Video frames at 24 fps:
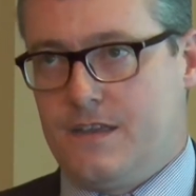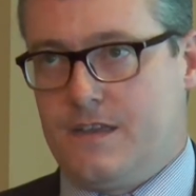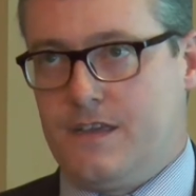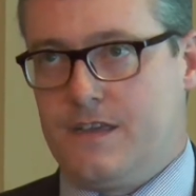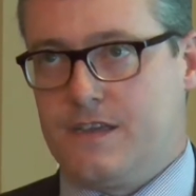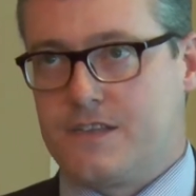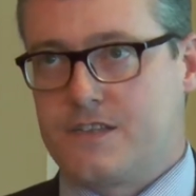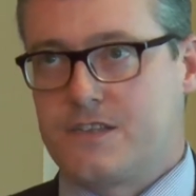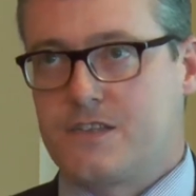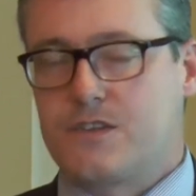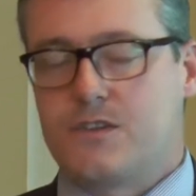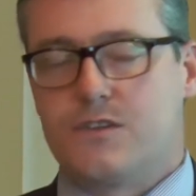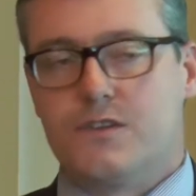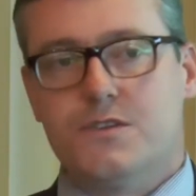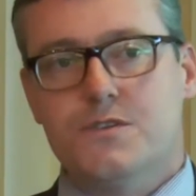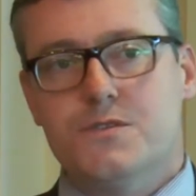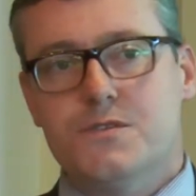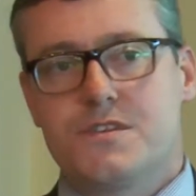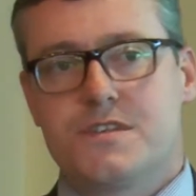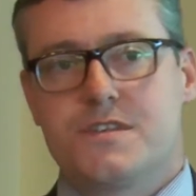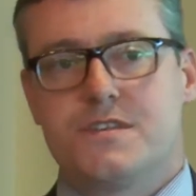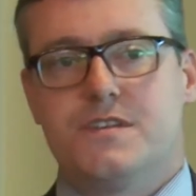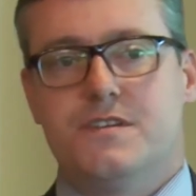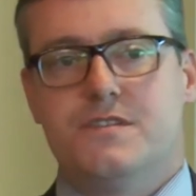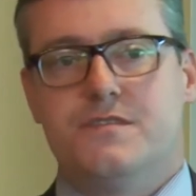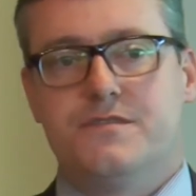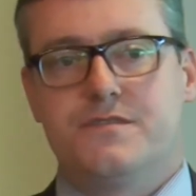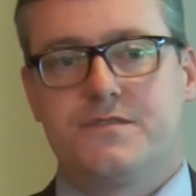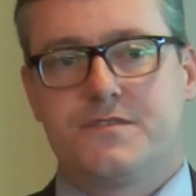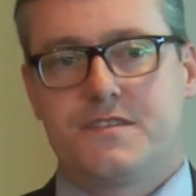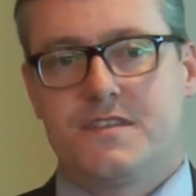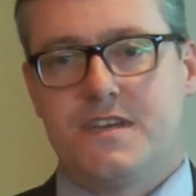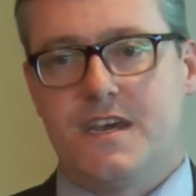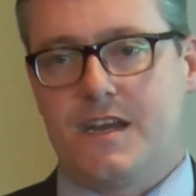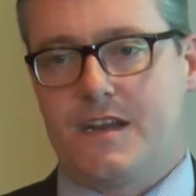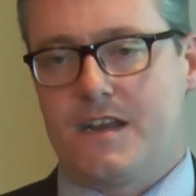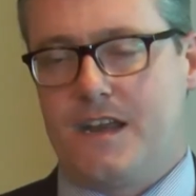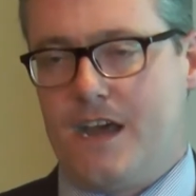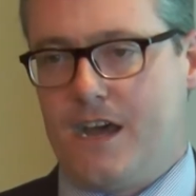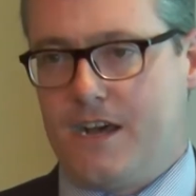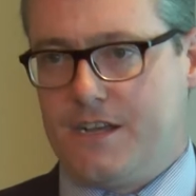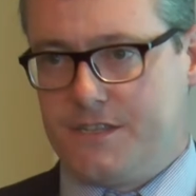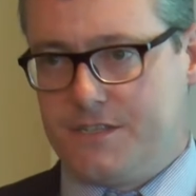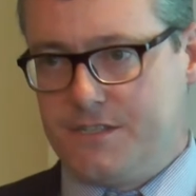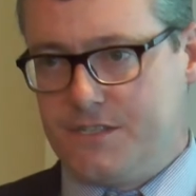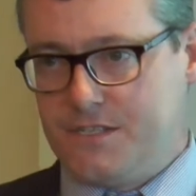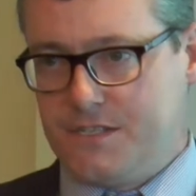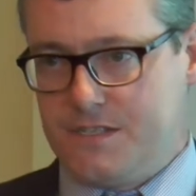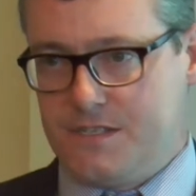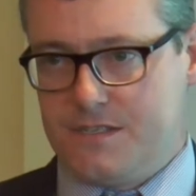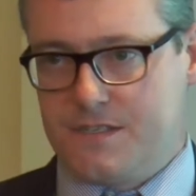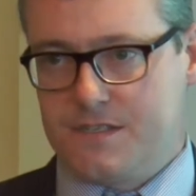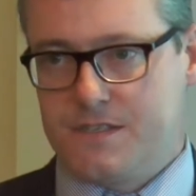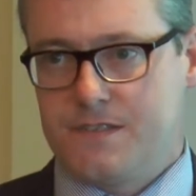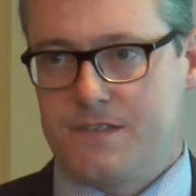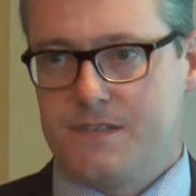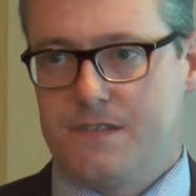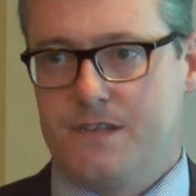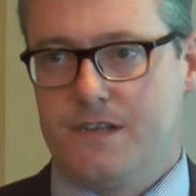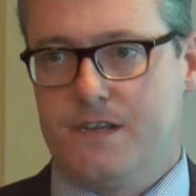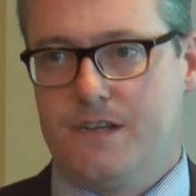exclusive technologies.